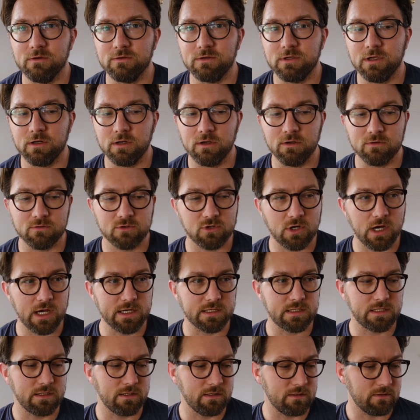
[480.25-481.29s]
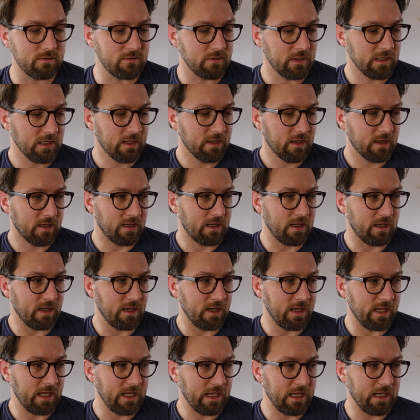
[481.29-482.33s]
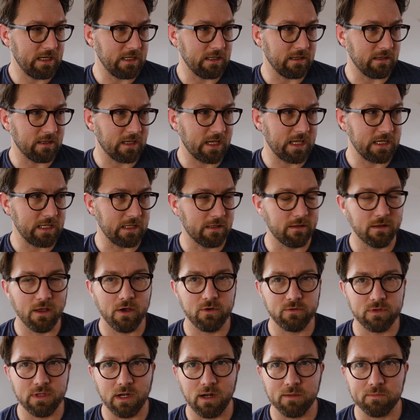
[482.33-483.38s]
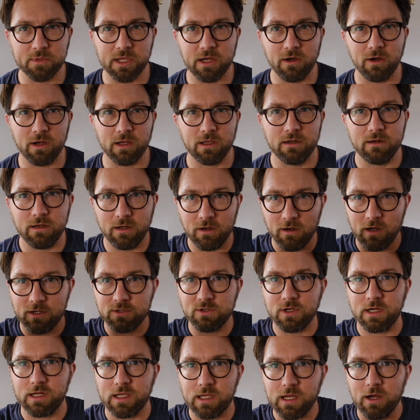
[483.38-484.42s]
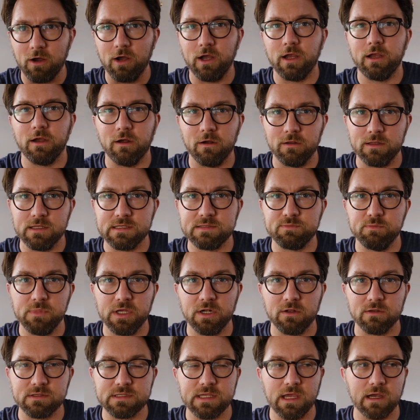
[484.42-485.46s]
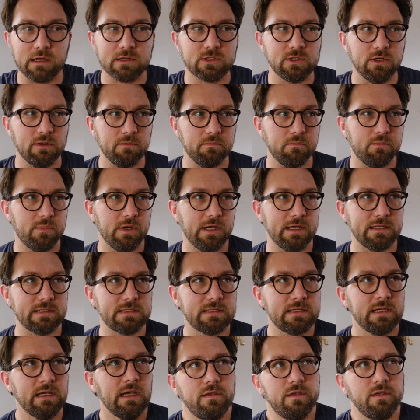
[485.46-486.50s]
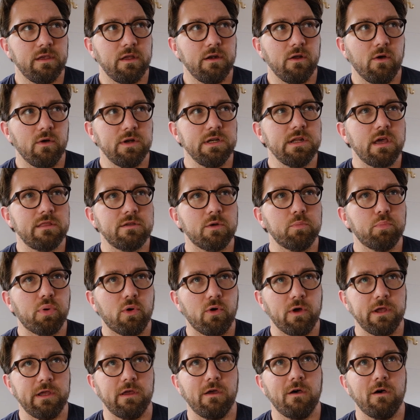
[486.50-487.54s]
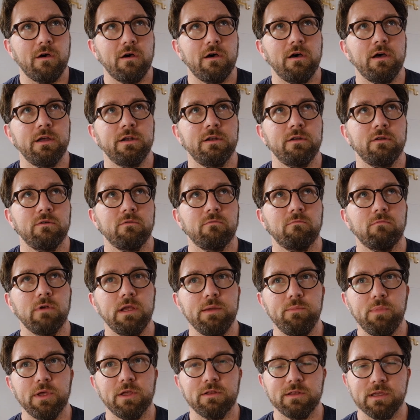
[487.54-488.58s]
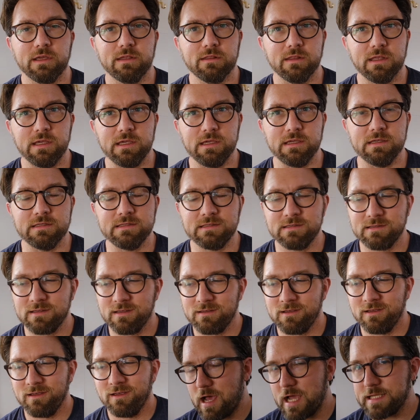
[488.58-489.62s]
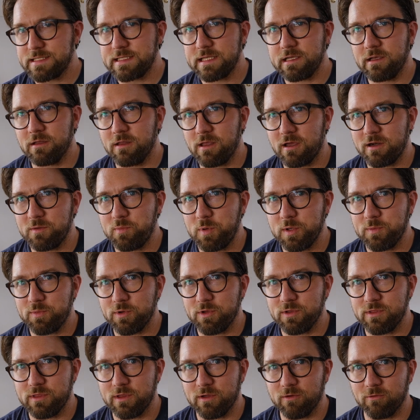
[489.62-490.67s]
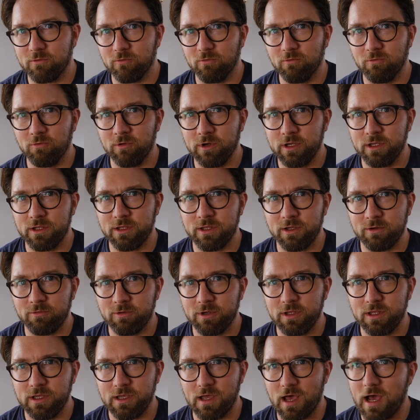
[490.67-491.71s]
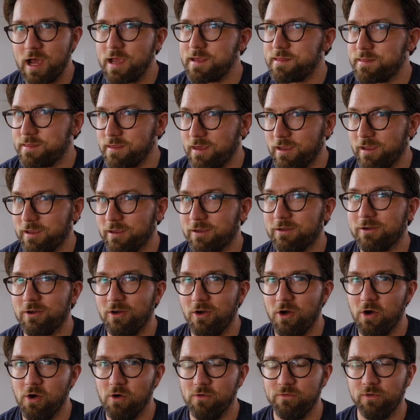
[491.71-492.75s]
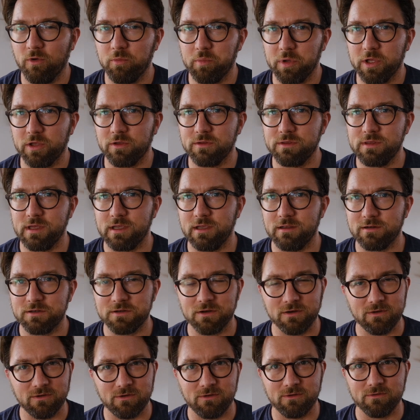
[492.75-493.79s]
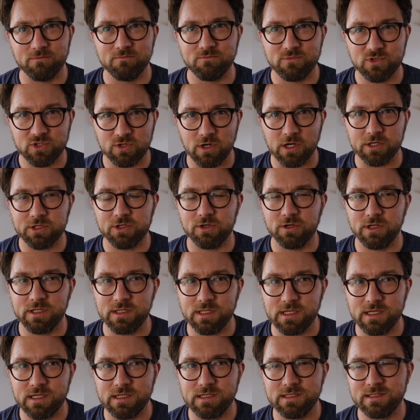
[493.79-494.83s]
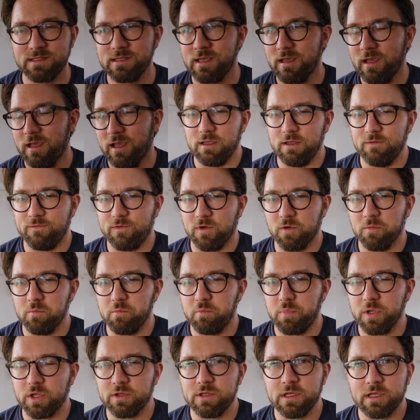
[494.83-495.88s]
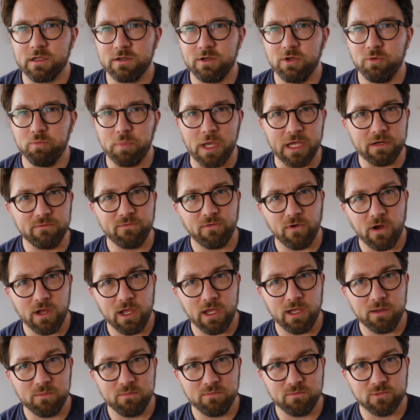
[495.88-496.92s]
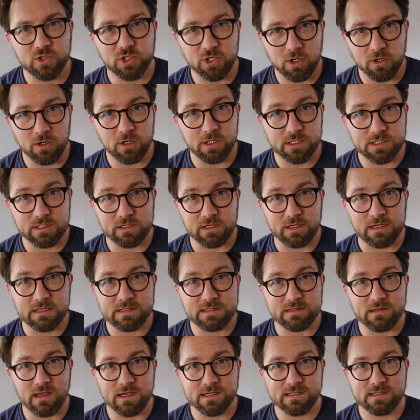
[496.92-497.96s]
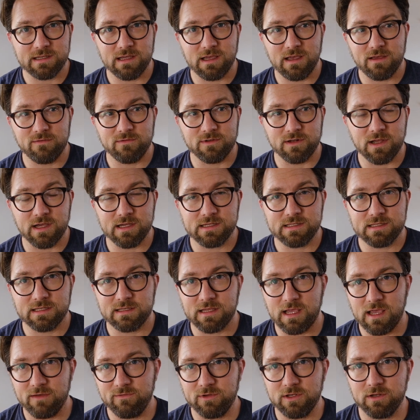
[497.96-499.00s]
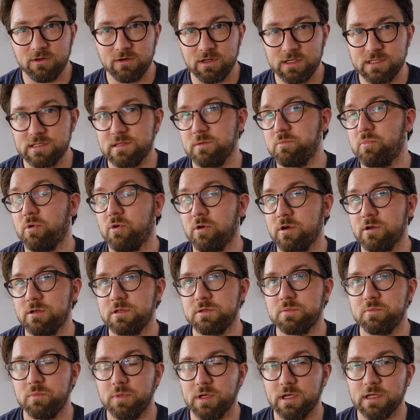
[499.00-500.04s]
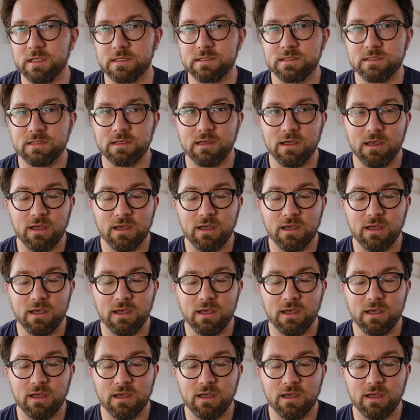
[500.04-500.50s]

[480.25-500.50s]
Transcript: you know, try to, any load that I'm carrying in here, I try to carry it here in this middle section. But, you know, another point on rebuilding these, I see a lot of people that really, I think, overbuild the internal structure in these. If you're building a new bed frame, sure, it's nice to have a nice heavy-duty support, but